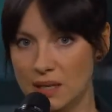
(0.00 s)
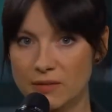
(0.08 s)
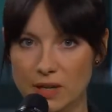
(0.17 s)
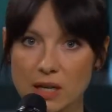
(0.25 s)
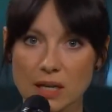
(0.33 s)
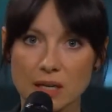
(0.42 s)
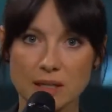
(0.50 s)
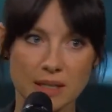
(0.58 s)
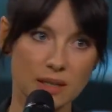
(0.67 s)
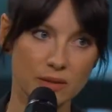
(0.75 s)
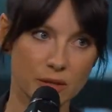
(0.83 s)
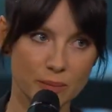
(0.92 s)
love her you
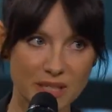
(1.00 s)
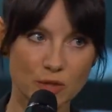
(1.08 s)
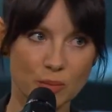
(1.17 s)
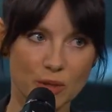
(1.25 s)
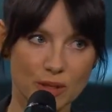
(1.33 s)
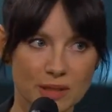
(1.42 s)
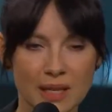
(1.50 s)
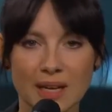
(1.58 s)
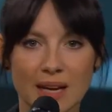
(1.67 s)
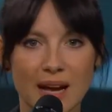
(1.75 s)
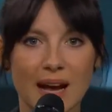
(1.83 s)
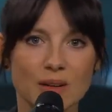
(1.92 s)
know they're miserable
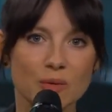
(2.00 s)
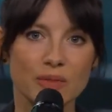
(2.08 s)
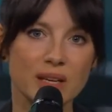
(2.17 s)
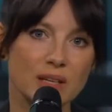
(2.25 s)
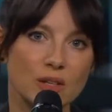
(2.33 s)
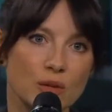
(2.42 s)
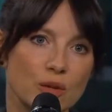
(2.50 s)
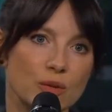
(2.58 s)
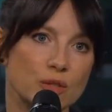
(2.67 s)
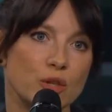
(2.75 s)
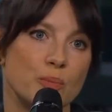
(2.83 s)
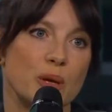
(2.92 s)
i don't think you
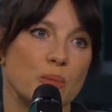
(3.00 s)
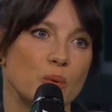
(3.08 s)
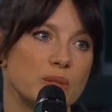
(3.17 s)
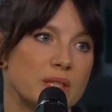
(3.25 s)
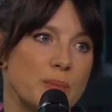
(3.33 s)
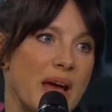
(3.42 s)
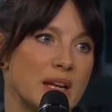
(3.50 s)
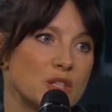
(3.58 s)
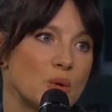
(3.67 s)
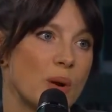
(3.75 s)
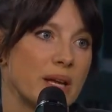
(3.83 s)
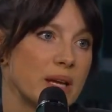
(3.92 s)
two people would
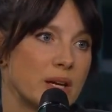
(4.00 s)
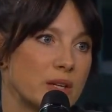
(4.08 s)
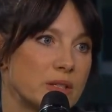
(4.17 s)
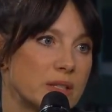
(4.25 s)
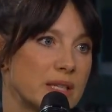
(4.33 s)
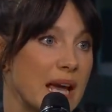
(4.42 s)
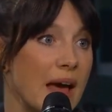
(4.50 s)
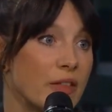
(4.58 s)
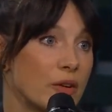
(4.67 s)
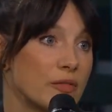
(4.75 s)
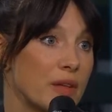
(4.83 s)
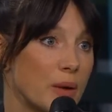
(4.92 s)
spend 20 years
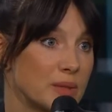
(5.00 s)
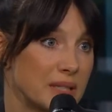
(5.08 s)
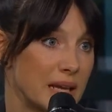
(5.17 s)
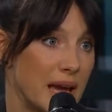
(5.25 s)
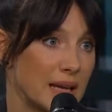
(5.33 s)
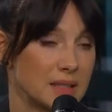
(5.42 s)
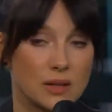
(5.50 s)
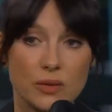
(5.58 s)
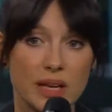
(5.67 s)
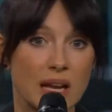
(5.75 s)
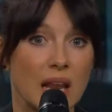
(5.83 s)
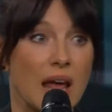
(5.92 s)
together if that was the case i don't
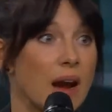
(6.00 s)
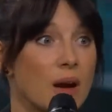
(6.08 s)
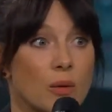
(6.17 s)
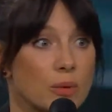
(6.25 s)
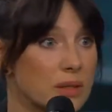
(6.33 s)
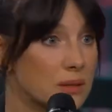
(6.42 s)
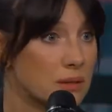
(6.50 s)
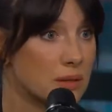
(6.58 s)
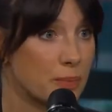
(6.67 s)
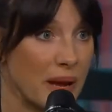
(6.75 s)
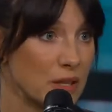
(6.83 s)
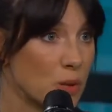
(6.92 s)
think claire would
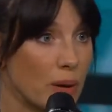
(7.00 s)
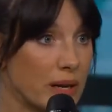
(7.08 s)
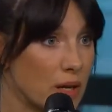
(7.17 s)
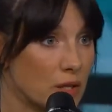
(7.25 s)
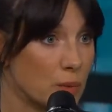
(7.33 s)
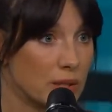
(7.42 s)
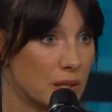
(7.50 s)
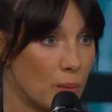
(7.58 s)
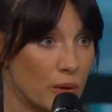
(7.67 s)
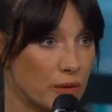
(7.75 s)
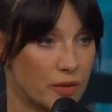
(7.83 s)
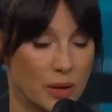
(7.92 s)
spend 20 years with
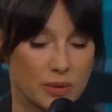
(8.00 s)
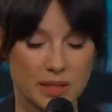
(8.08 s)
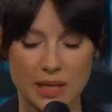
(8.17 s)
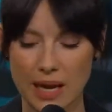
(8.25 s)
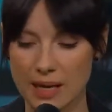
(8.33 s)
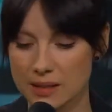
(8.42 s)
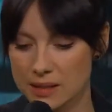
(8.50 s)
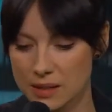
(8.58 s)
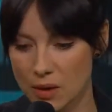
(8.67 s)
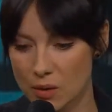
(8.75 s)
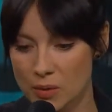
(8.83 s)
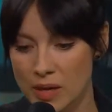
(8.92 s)
someone if that was the case
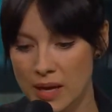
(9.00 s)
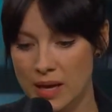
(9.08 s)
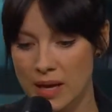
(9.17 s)
so